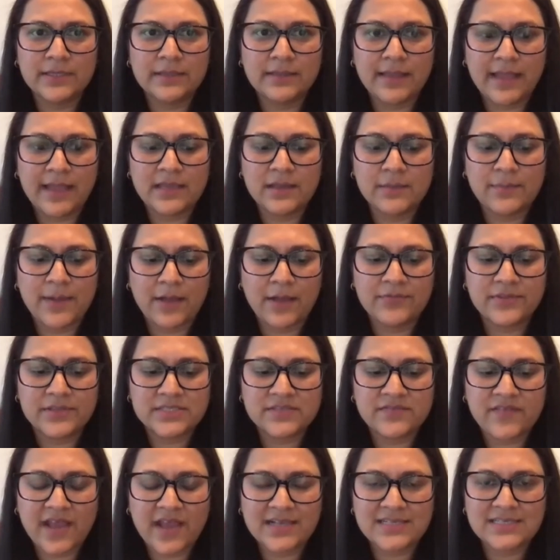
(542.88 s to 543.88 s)
like about this
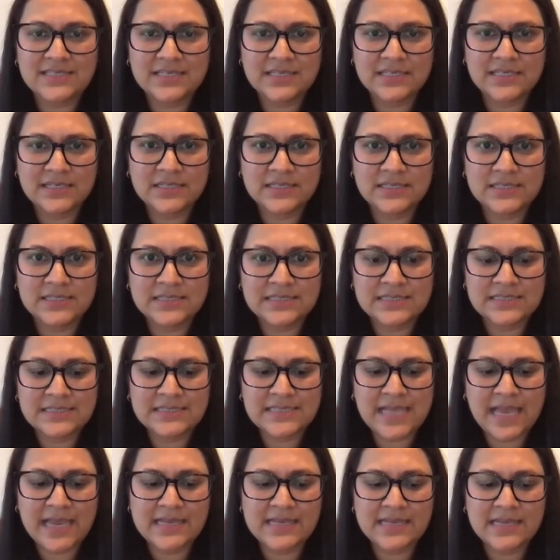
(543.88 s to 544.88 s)
vaccine, and it is
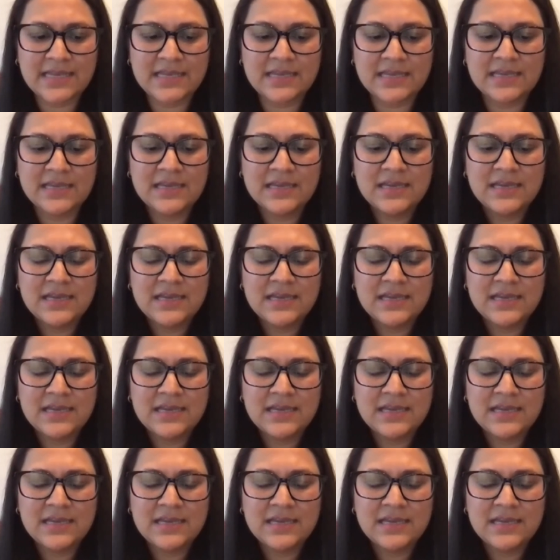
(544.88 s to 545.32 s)
exciting.